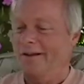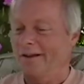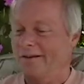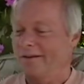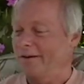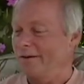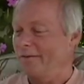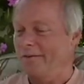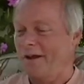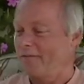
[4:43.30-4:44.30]
And
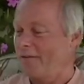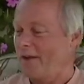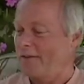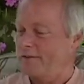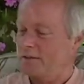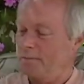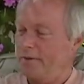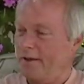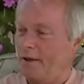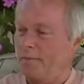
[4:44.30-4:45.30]
uh, I find these to be,
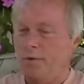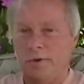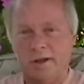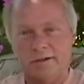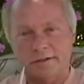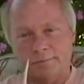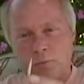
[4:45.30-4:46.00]
they come to a nice